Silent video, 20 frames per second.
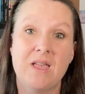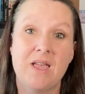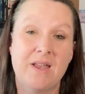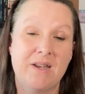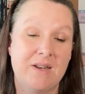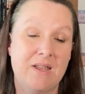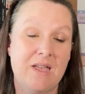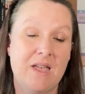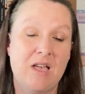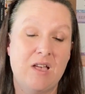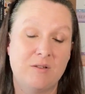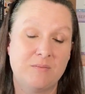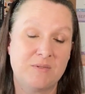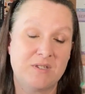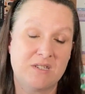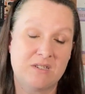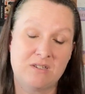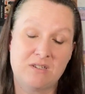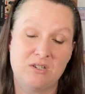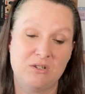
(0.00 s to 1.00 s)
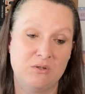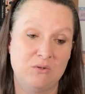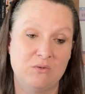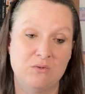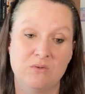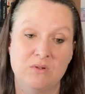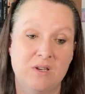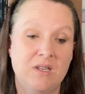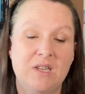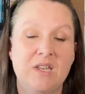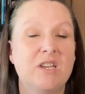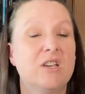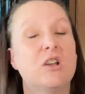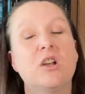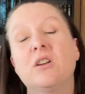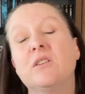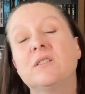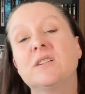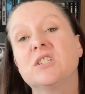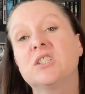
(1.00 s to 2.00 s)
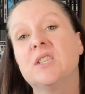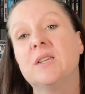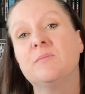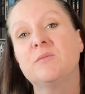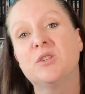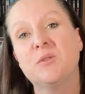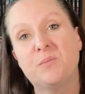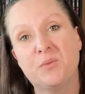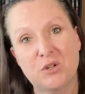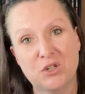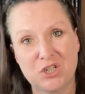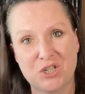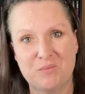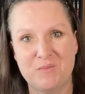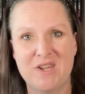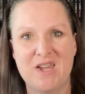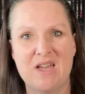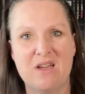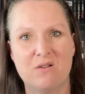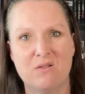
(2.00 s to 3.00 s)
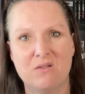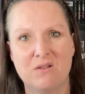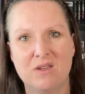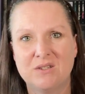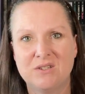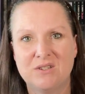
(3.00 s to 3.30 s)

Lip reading: and it helps to encourage them to push me out